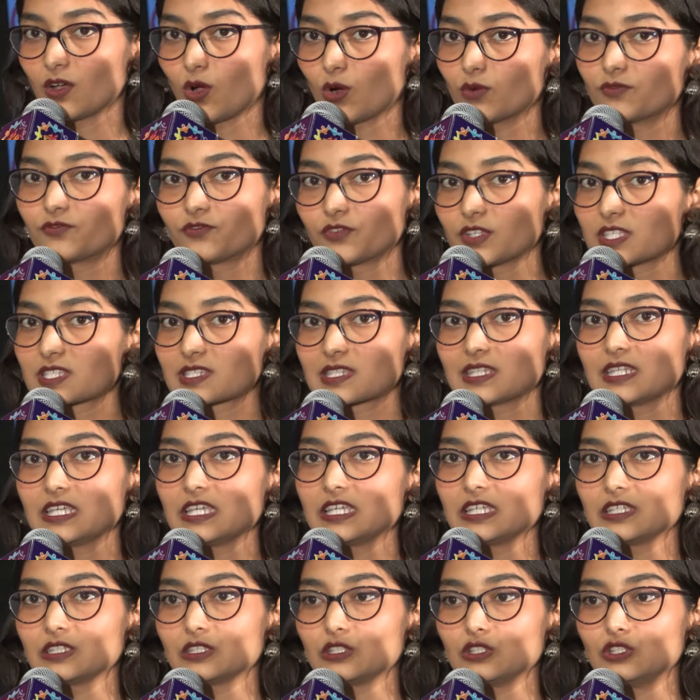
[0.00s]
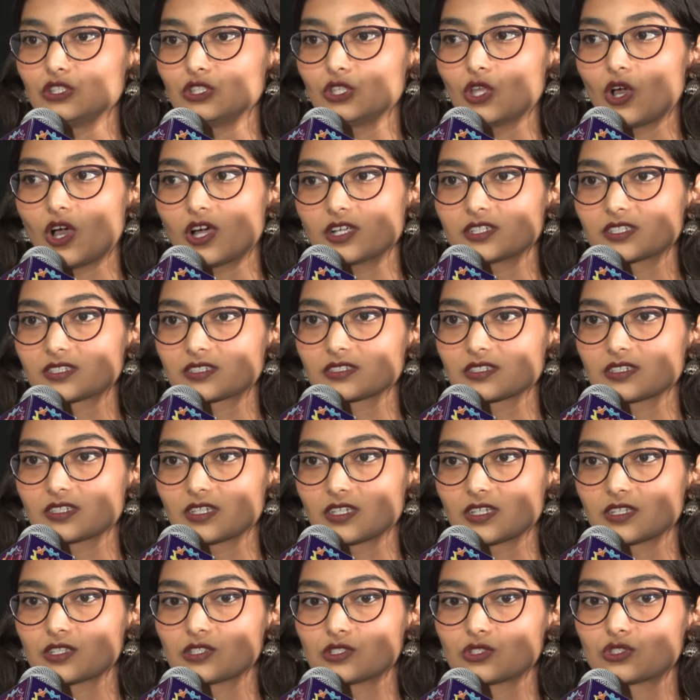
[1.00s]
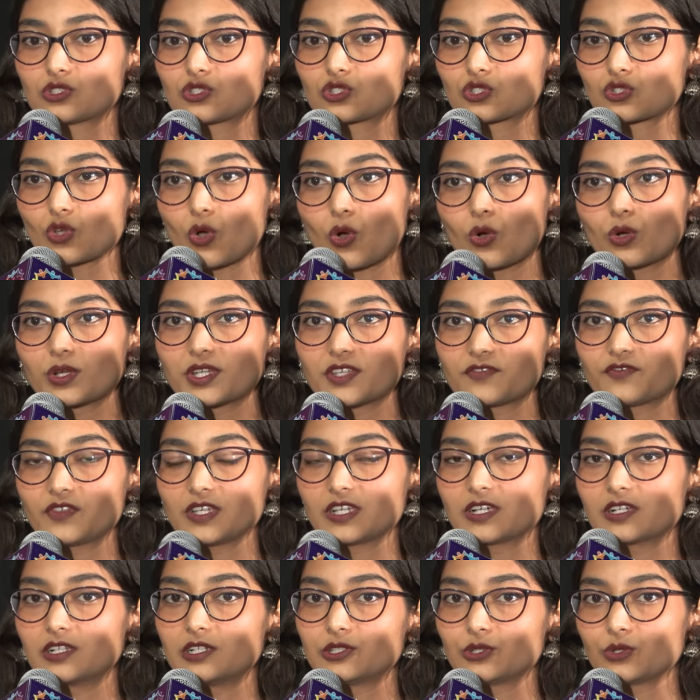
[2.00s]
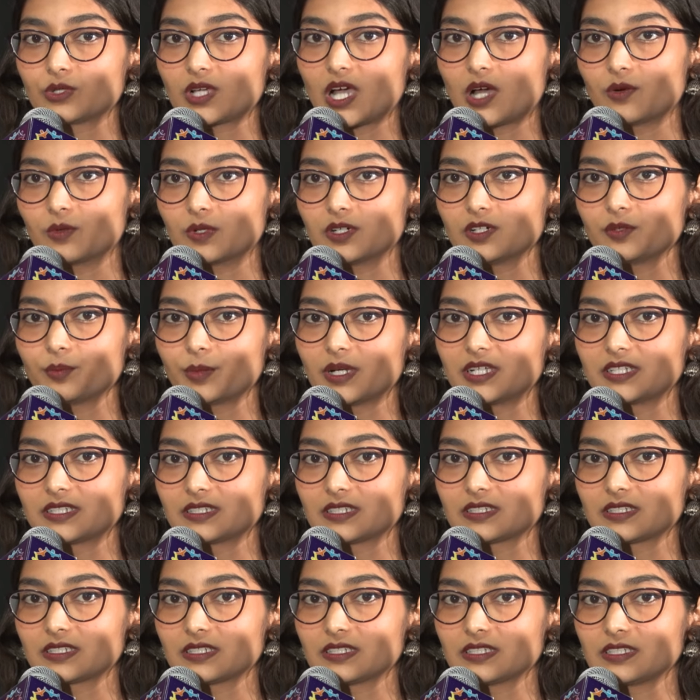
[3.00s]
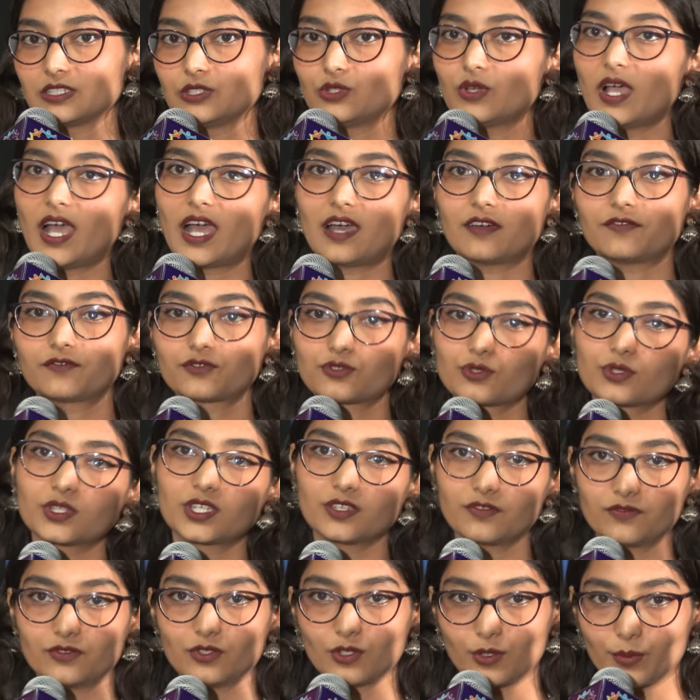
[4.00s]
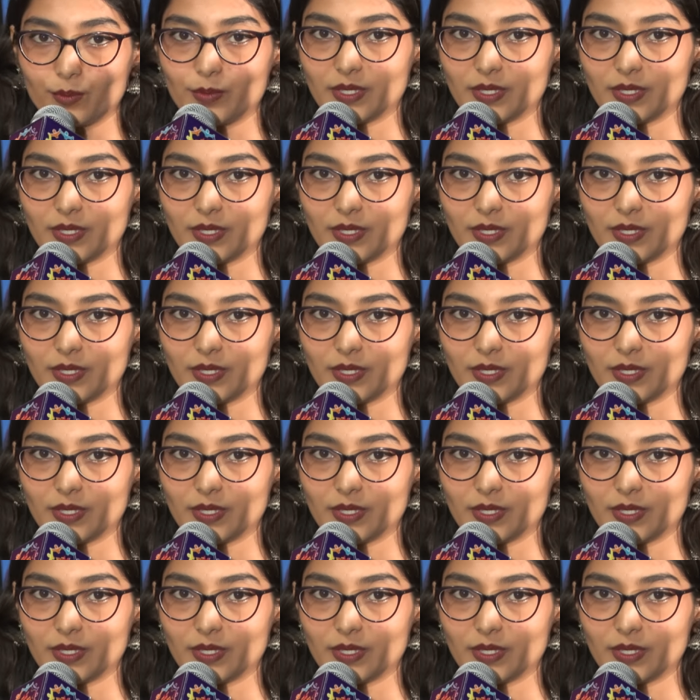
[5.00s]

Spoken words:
obviously not so difficult to cover, but you have to give your